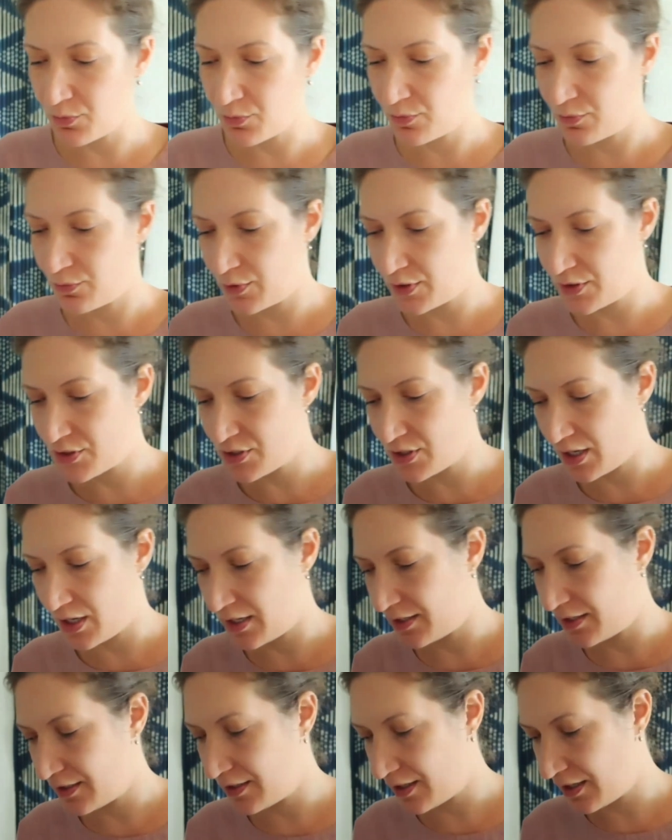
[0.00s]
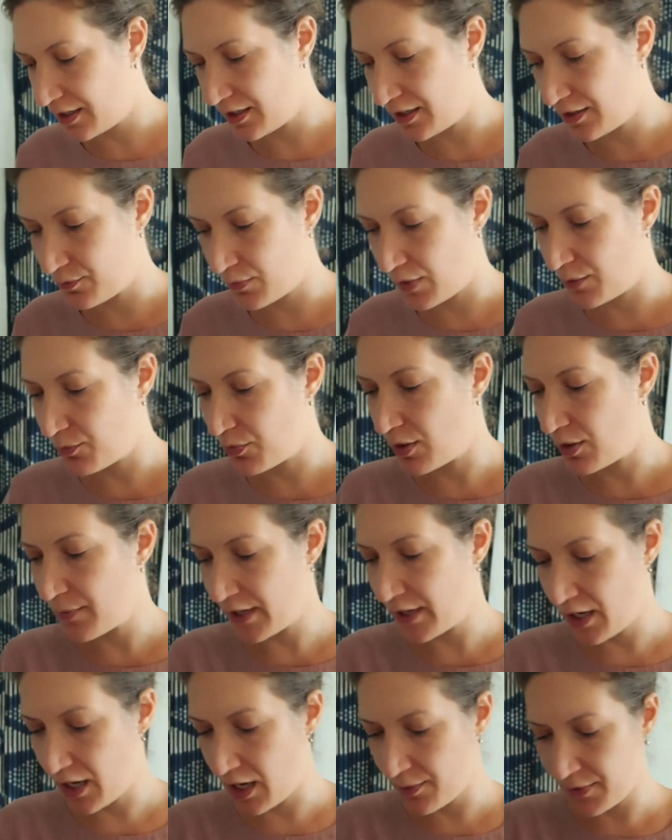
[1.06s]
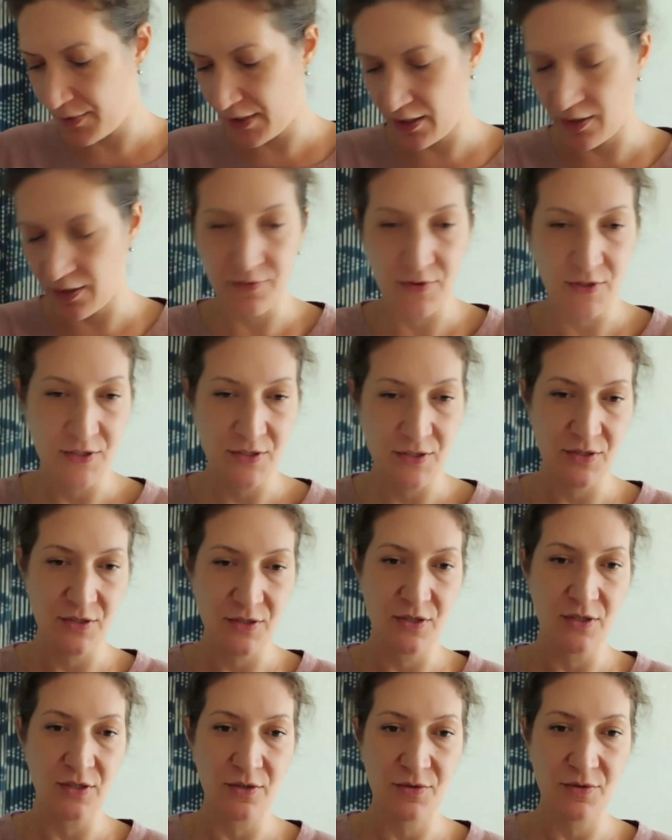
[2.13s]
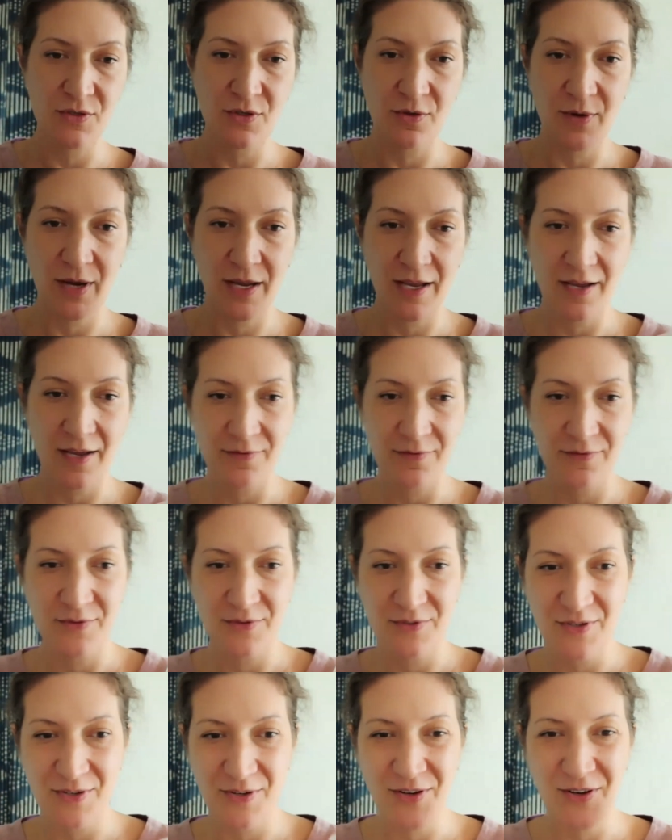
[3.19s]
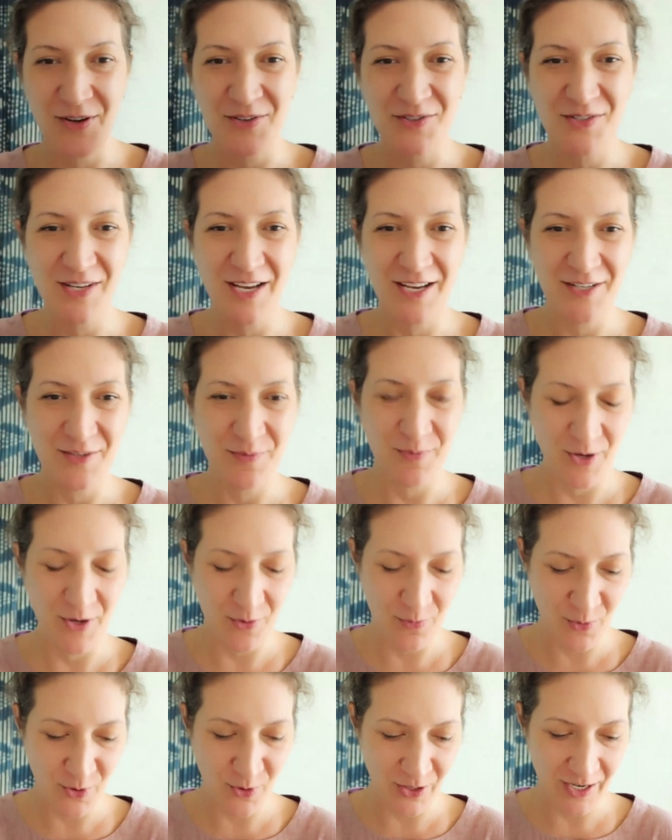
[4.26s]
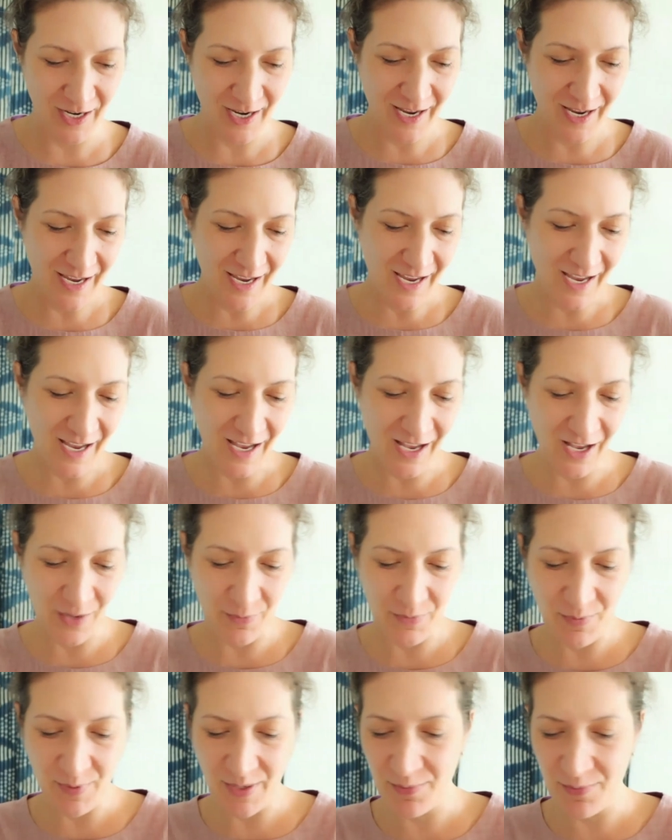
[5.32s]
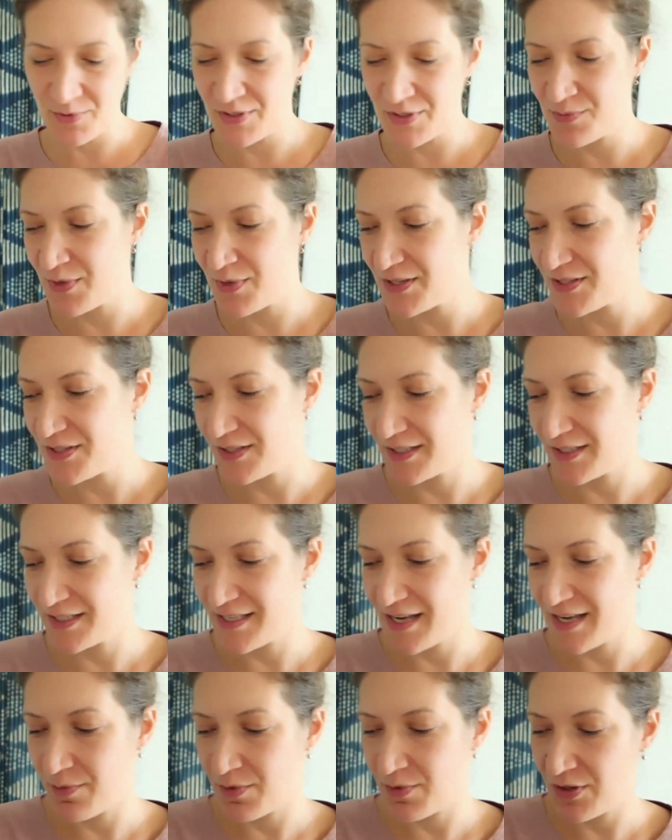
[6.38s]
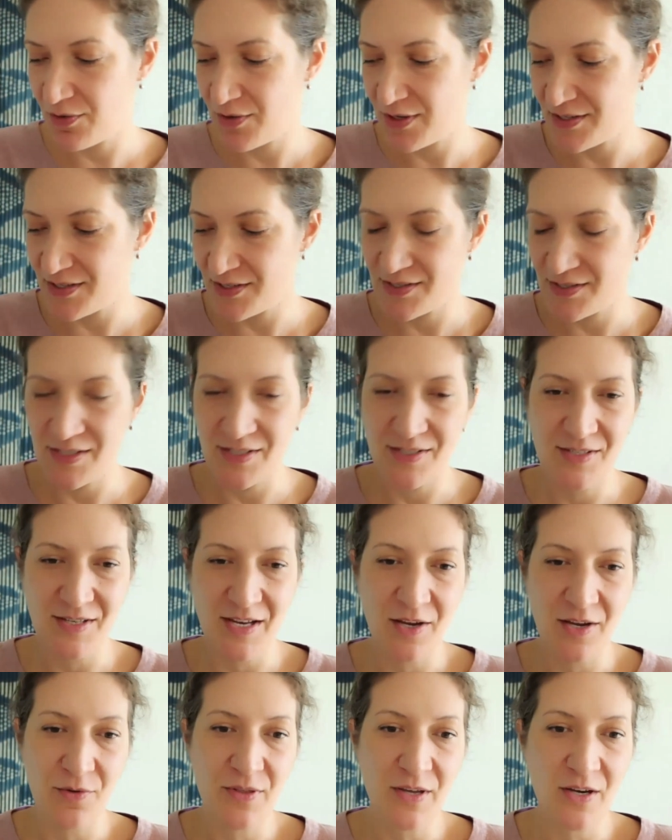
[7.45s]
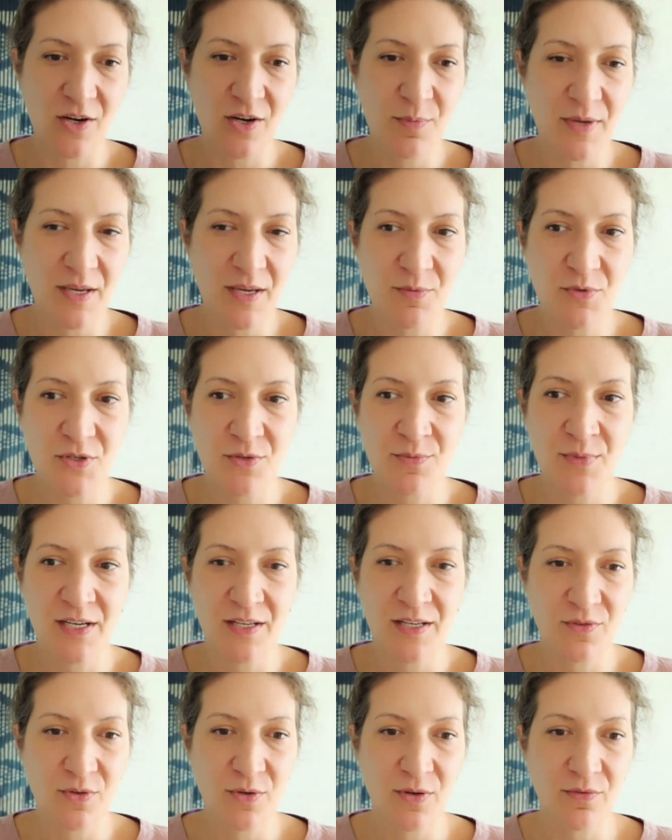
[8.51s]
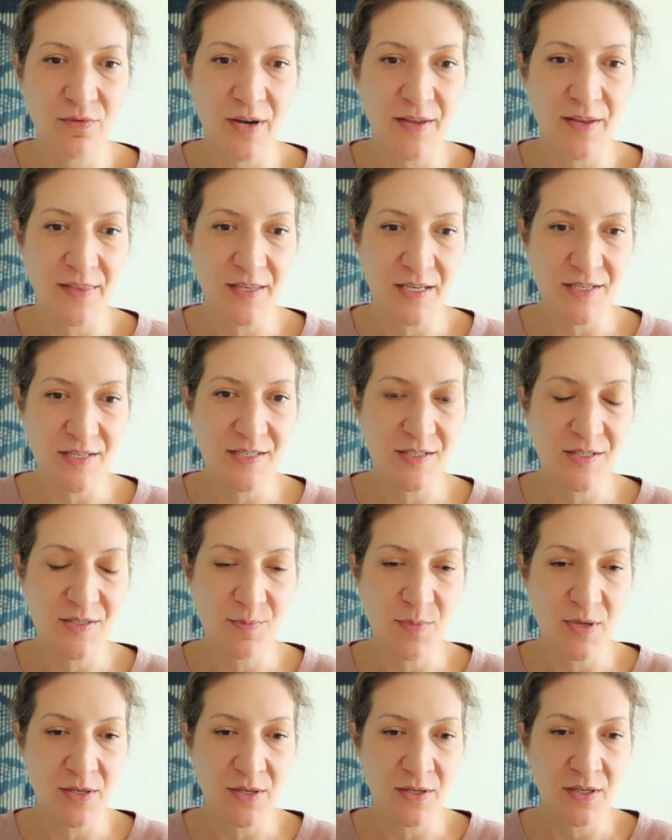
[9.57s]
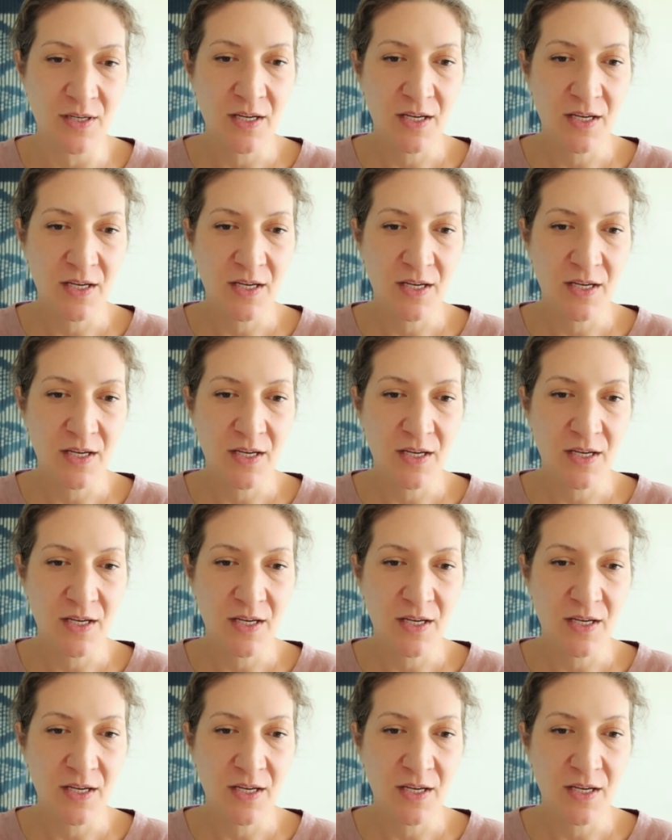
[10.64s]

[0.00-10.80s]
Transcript: which I brought my copy of just, so you can all see I did my homework. The paper is Must Psilocybin Always Assist Psychotherapy. I'm sure many of you have read this. It